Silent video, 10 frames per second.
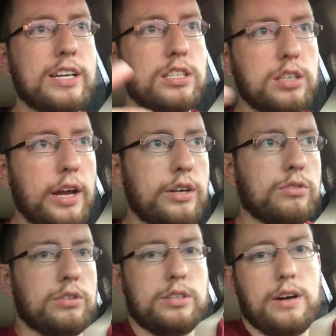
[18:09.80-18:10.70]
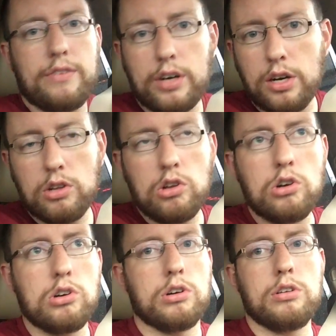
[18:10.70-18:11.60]
ending cycle. They're never going to
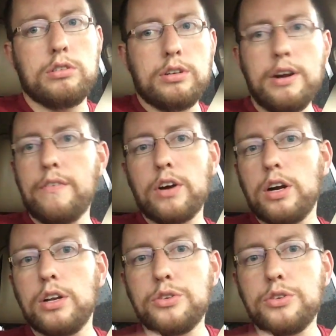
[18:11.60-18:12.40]
learn. They're never going to